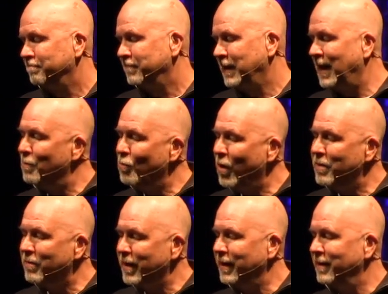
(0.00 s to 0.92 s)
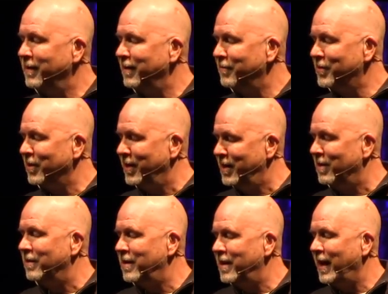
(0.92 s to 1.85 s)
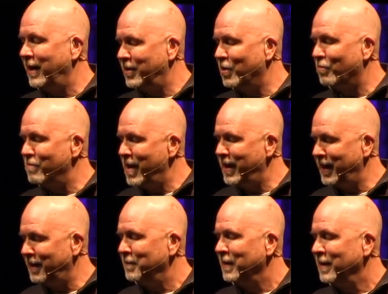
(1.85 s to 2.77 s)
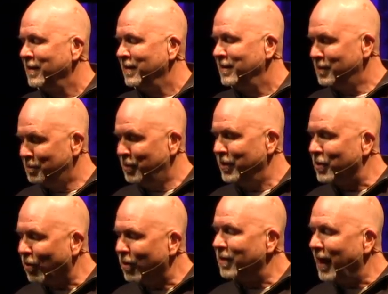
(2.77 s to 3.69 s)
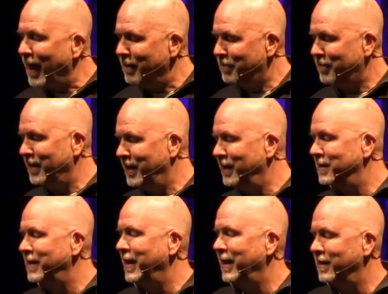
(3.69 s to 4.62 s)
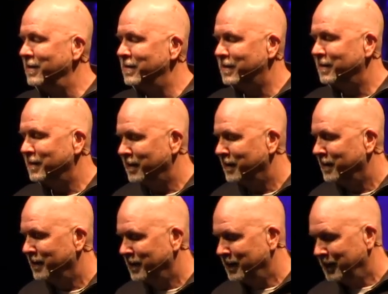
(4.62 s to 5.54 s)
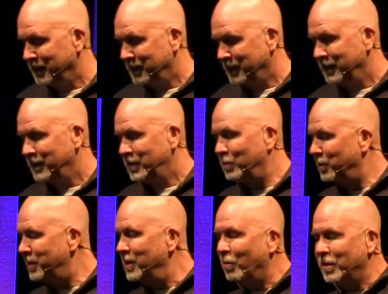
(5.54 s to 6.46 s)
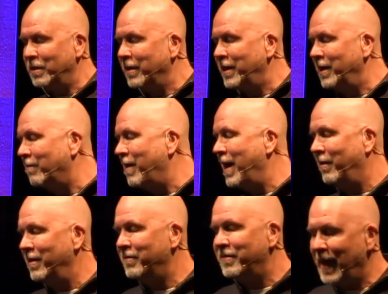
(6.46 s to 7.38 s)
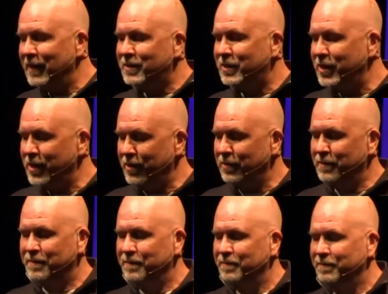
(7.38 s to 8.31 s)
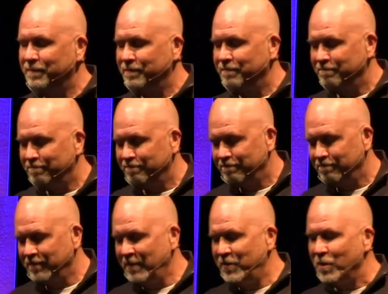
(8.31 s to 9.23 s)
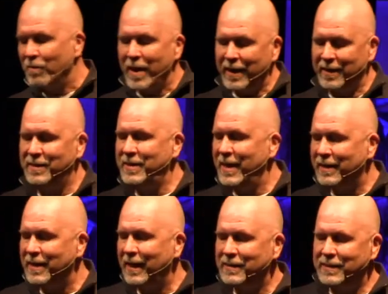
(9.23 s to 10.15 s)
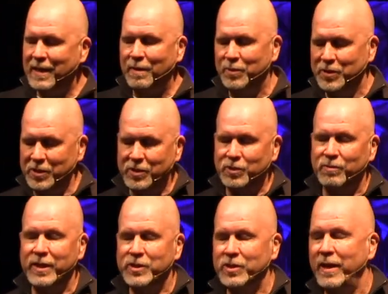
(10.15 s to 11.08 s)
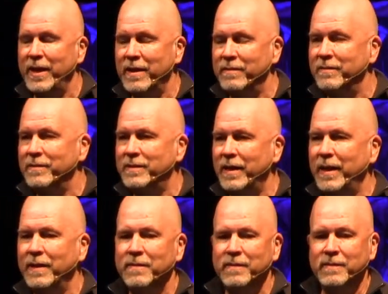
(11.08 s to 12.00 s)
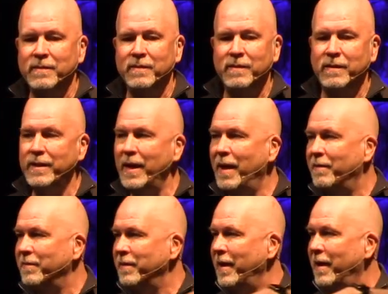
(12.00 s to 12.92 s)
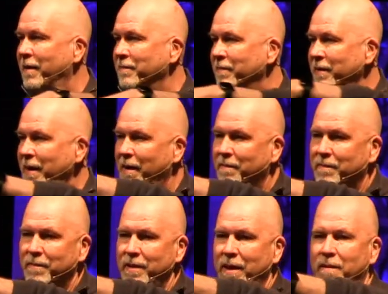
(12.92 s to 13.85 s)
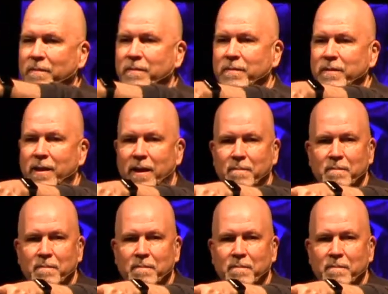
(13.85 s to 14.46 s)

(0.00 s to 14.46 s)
And I'm wondering if you're here today and you're ready to put your life in His hands. So, with no one looking around, if that's you, if you're ready to take that step, would you just raise your hand today? Yeah, yeah, yeah, yeah, yeah.